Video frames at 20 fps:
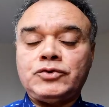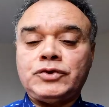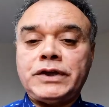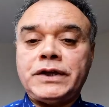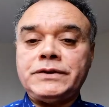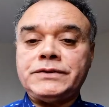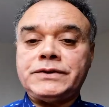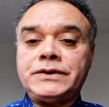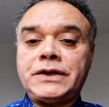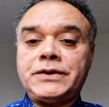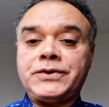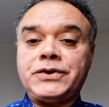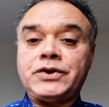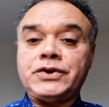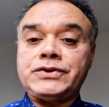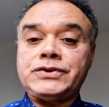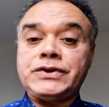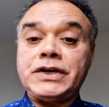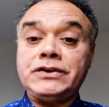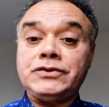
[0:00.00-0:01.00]
contains the
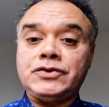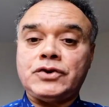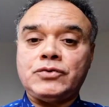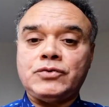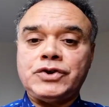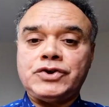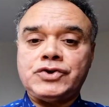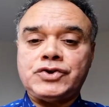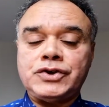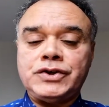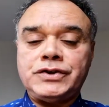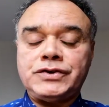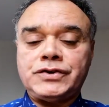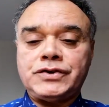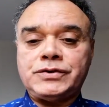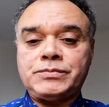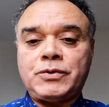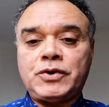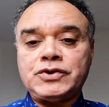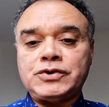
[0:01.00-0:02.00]
thirst center, which is
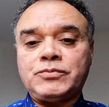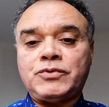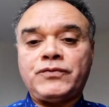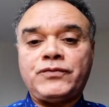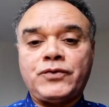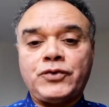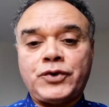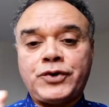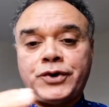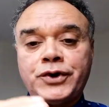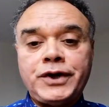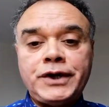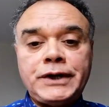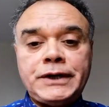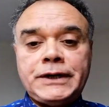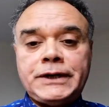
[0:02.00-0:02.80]
responsible for